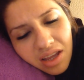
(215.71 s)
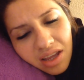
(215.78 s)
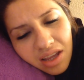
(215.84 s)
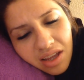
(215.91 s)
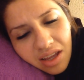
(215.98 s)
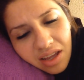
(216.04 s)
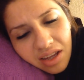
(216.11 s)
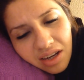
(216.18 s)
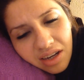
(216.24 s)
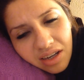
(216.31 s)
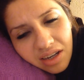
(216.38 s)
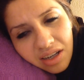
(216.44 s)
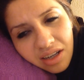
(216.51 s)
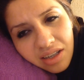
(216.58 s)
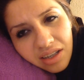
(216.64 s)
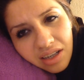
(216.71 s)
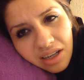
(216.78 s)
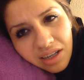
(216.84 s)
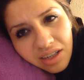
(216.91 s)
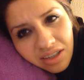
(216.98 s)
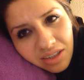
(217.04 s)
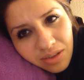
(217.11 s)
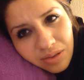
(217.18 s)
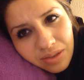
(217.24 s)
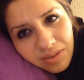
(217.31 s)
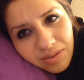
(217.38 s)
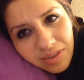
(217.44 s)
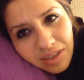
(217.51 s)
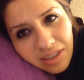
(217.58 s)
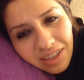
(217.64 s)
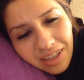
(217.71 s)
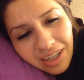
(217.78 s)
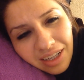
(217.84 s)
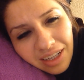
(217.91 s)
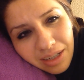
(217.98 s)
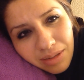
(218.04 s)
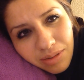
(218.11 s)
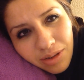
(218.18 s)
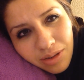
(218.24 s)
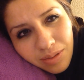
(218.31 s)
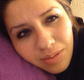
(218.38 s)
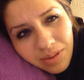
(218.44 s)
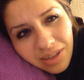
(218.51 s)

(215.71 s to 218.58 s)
And I don't know, it was fun, and I came home,